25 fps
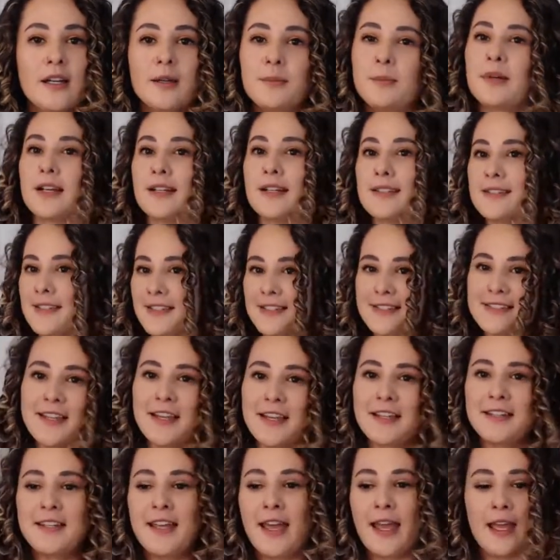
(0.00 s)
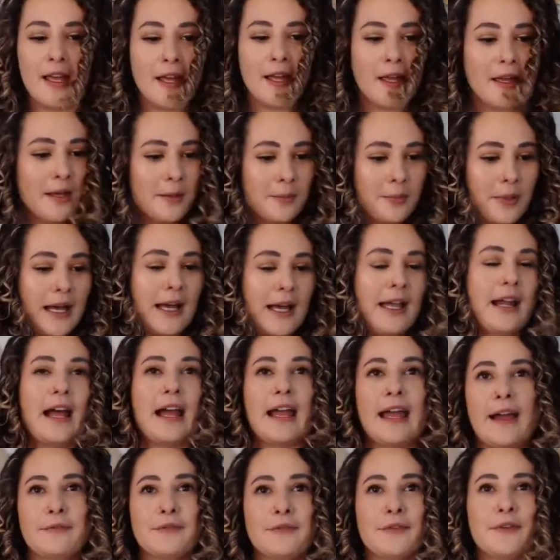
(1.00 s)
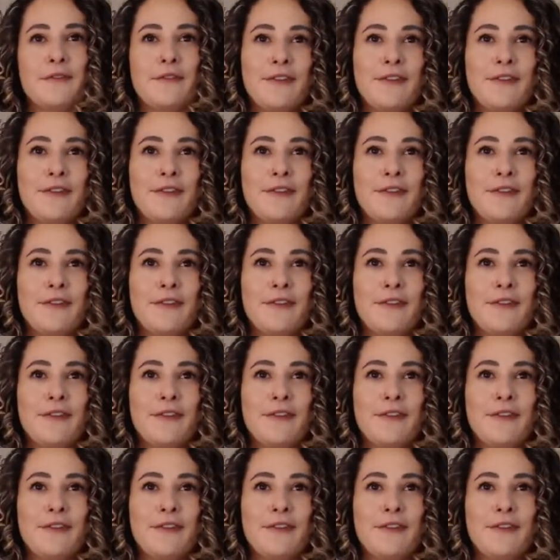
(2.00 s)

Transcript: because it's Sunday, but I have